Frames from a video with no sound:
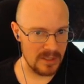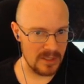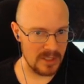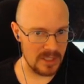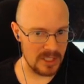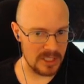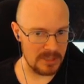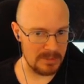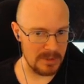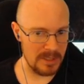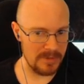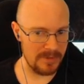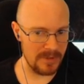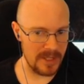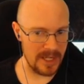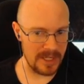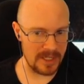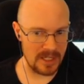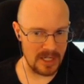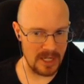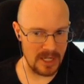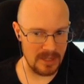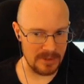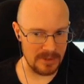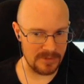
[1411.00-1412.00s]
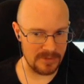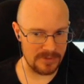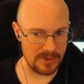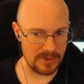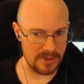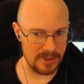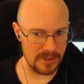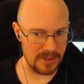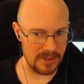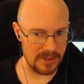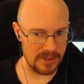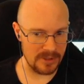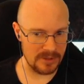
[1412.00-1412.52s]
Is B flat common
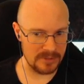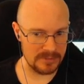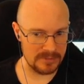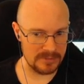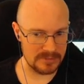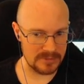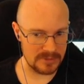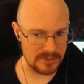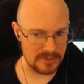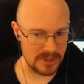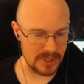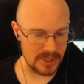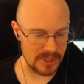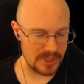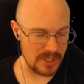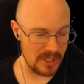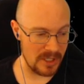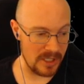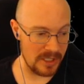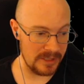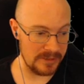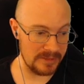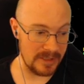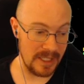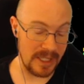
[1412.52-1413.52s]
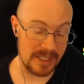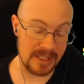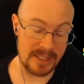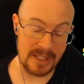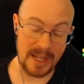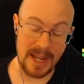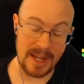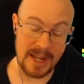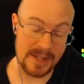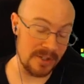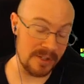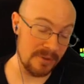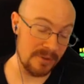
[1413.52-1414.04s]
for guitar? I,
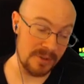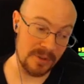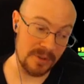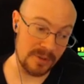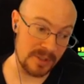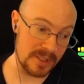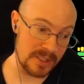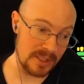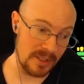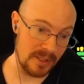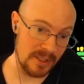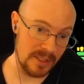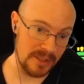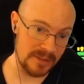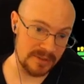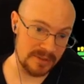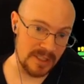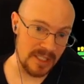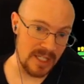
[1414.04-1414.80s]
I don't know guitar.